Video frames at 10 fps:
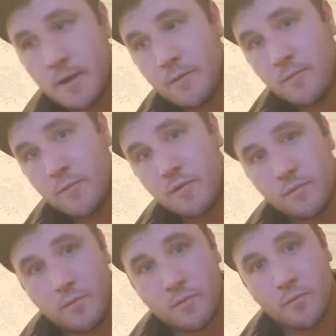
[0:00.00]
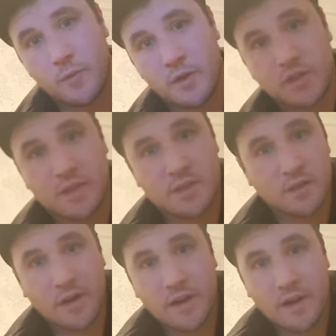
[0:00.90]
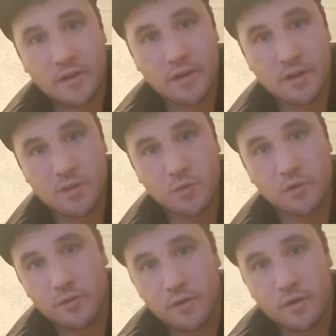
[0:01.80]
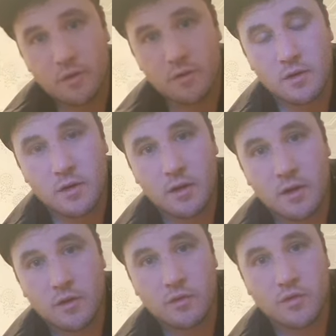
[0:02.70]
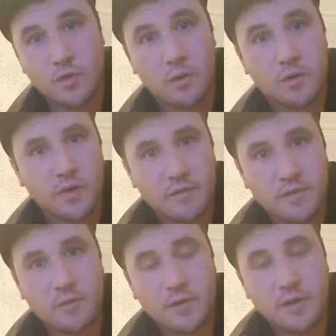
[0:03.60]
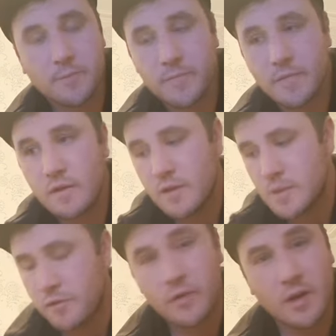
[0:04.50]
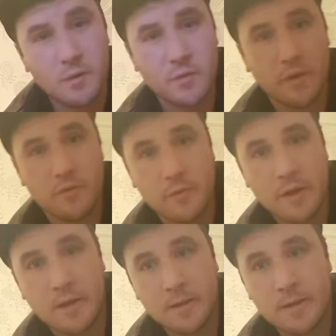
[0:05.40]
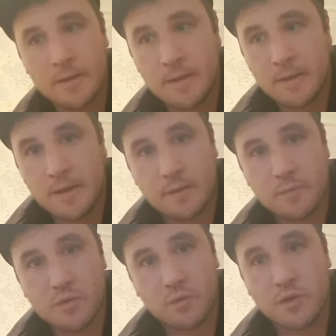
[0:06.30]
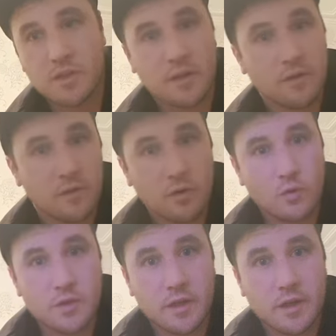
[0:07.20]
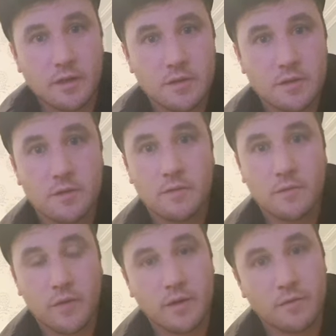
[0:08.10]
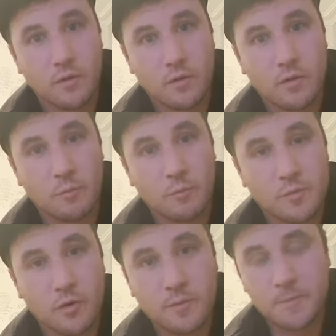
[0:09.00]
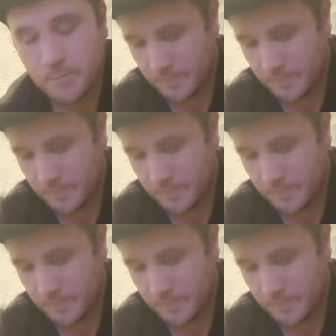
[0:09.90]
by Chester in that area, it's worth a good 2 hour drive down here. It's about 3 hours away from me, so I'm just staying on the coast tonight, ready for our comp tomorrow.